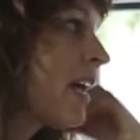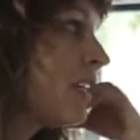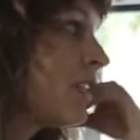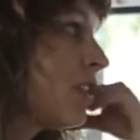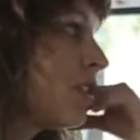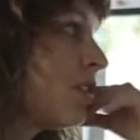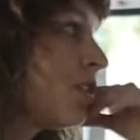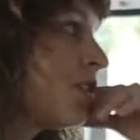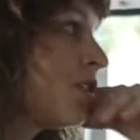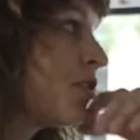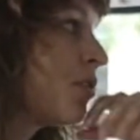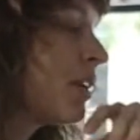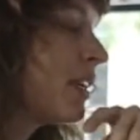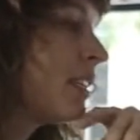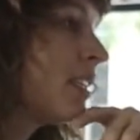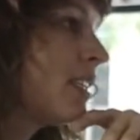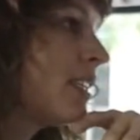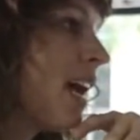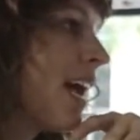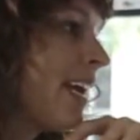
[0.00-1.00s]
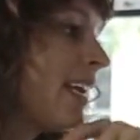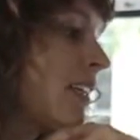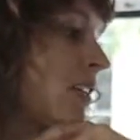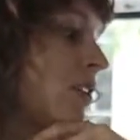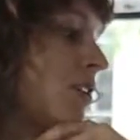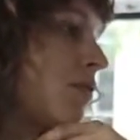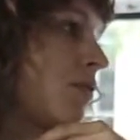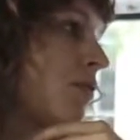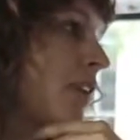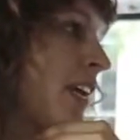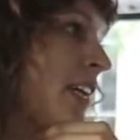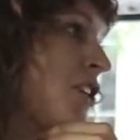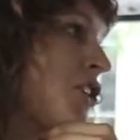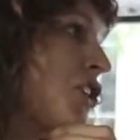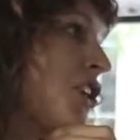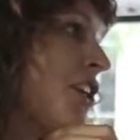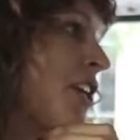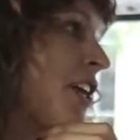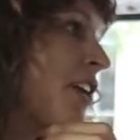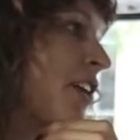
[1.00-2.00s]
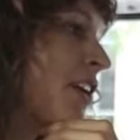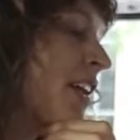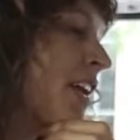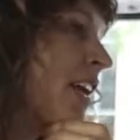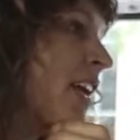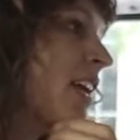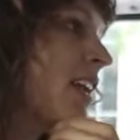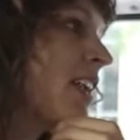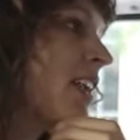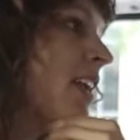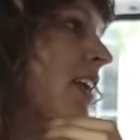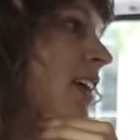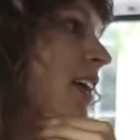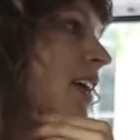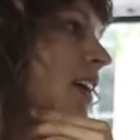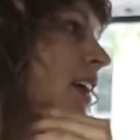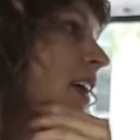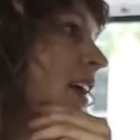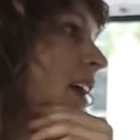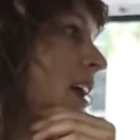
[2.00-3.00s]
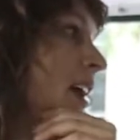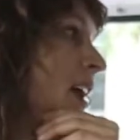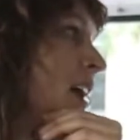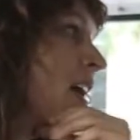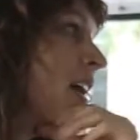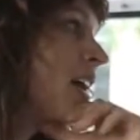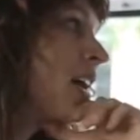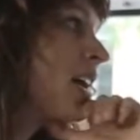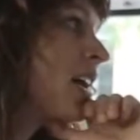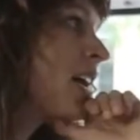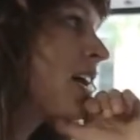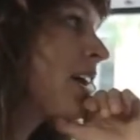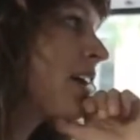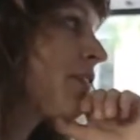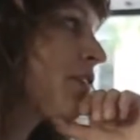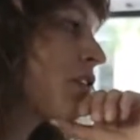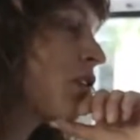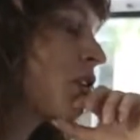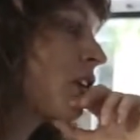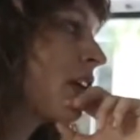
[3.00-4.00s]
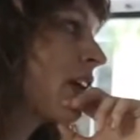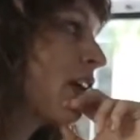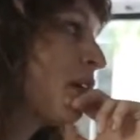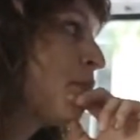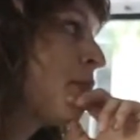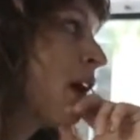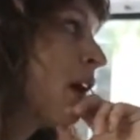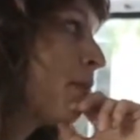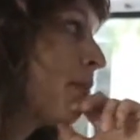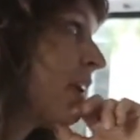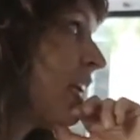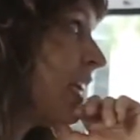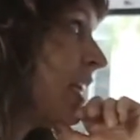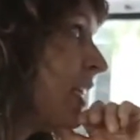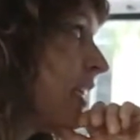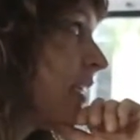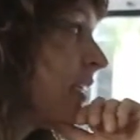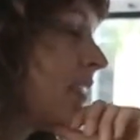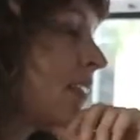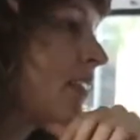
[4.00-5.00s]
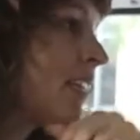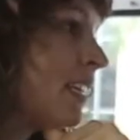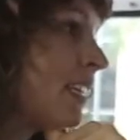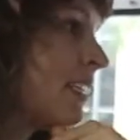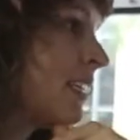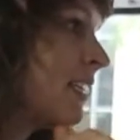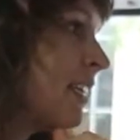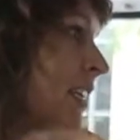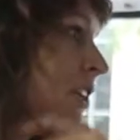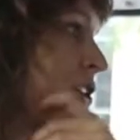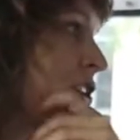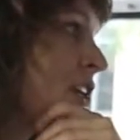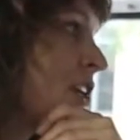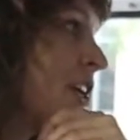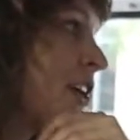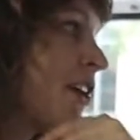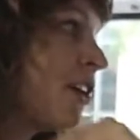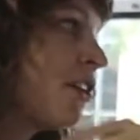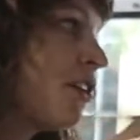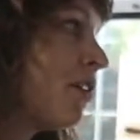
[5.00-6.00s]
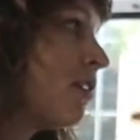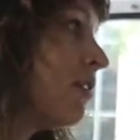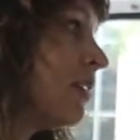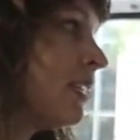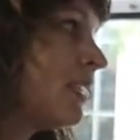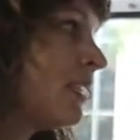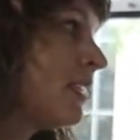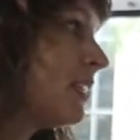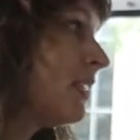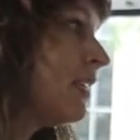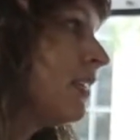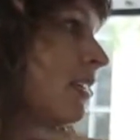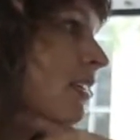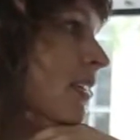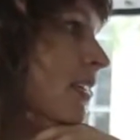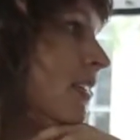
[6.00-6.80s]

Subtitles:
And Stuart Sykes engineered it. If you look him up, he is an engineer who has